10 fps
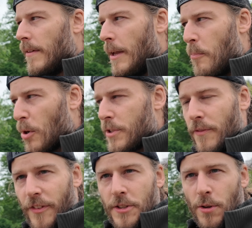
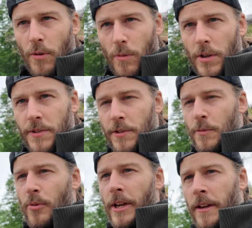important feature we wanted to
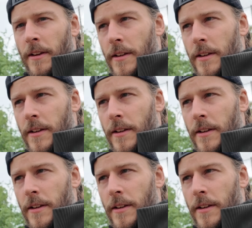bring.